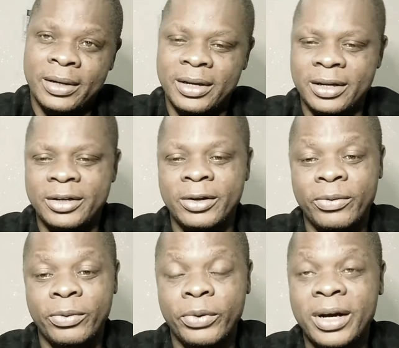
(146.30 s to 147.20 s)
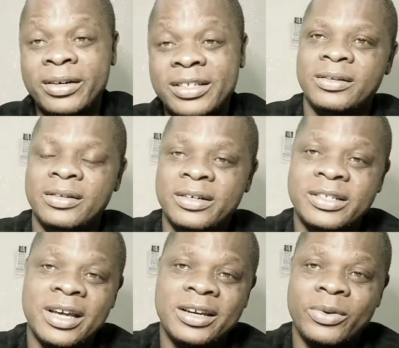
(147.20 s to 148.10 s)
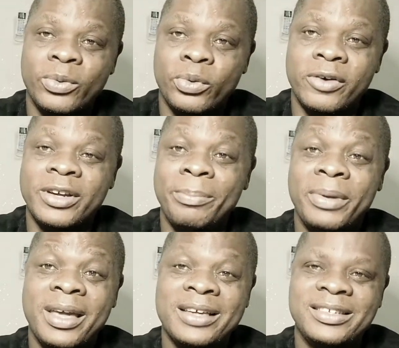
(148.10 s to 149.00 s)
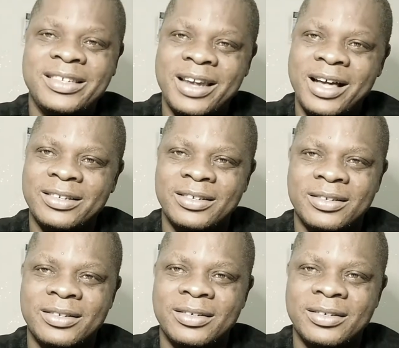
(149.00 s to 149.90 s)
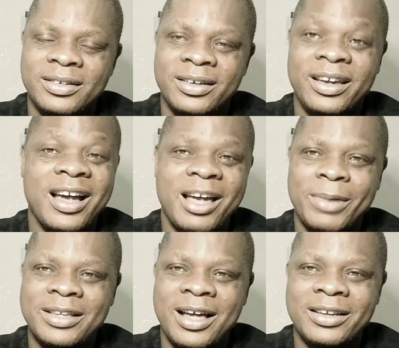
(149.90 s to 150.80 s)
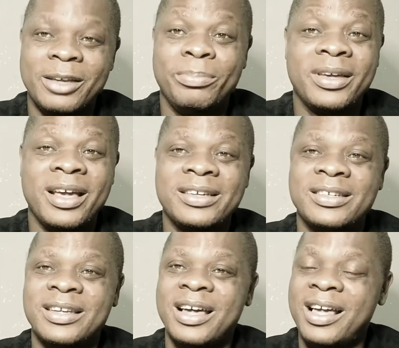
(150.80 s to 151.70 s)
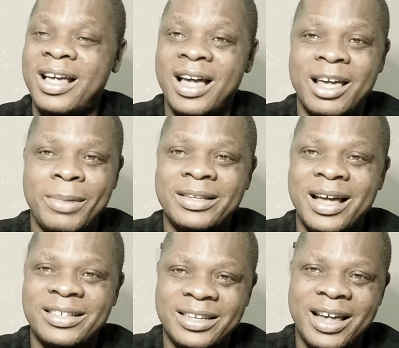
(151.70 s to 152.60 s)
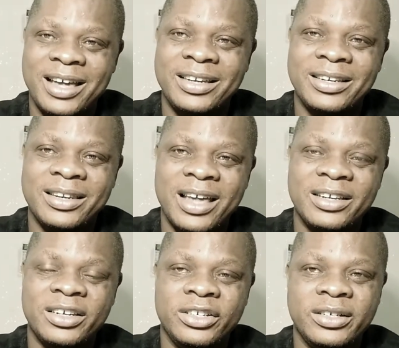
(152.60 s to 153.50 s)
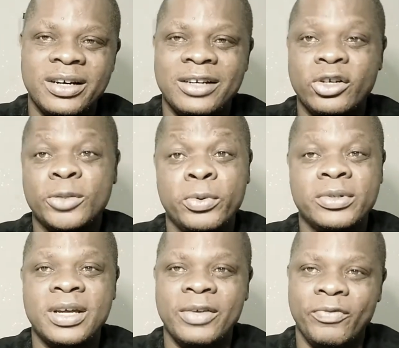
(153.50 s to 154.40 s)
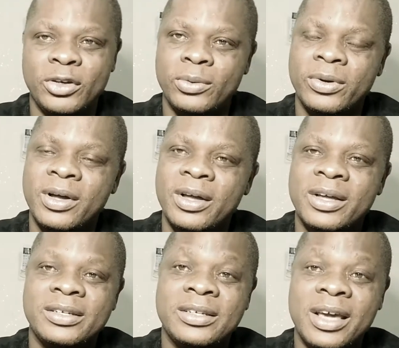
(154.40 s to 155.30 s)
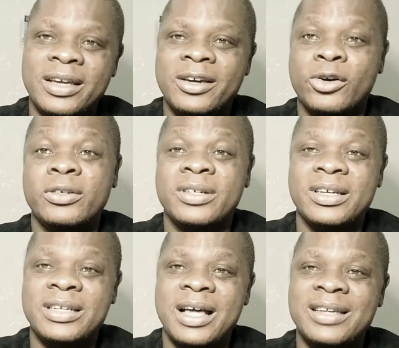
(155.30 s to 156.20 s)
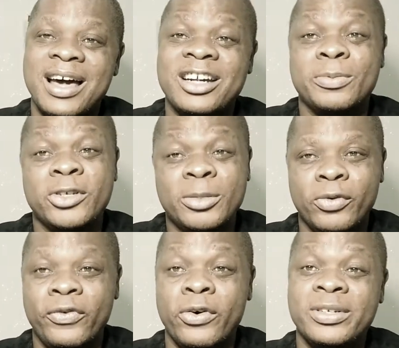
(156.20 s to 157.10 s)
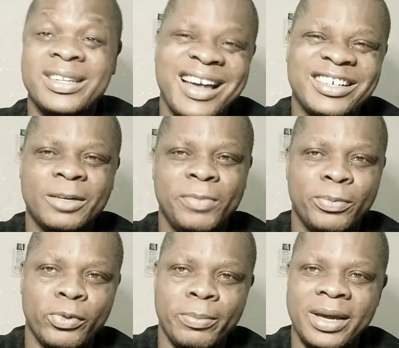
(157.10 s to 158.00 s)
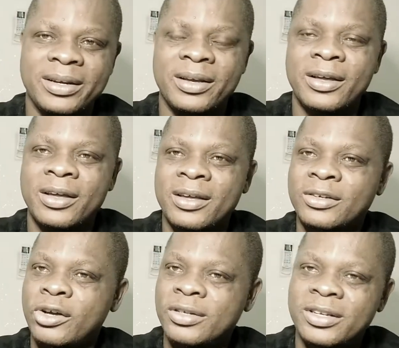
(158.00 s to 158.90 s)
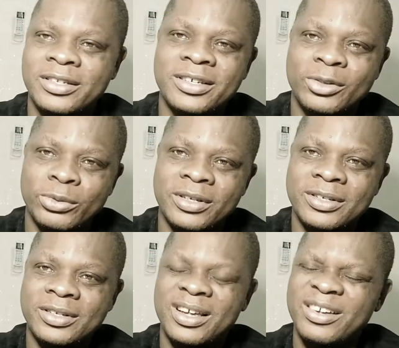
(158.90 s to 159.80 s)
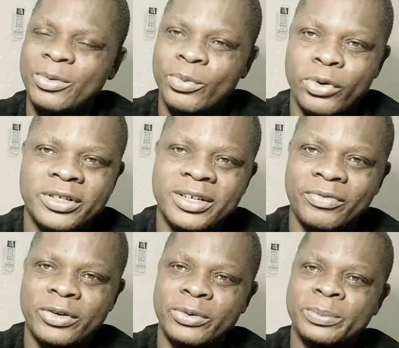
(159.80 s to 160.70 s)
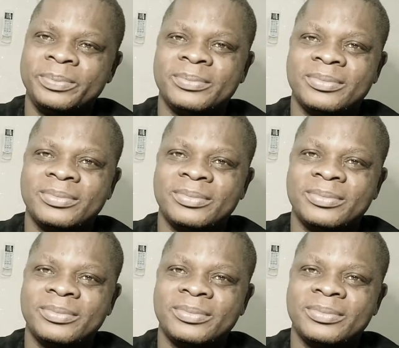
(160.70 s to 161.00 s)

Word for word: Uh, well, re recently, one of the biggest dealers in Kayamata, the biggest Kayamata dealer in Nigeria, just posted a video saying crossdressers are responsible for snatching people men. Just listen to this. Watch the video.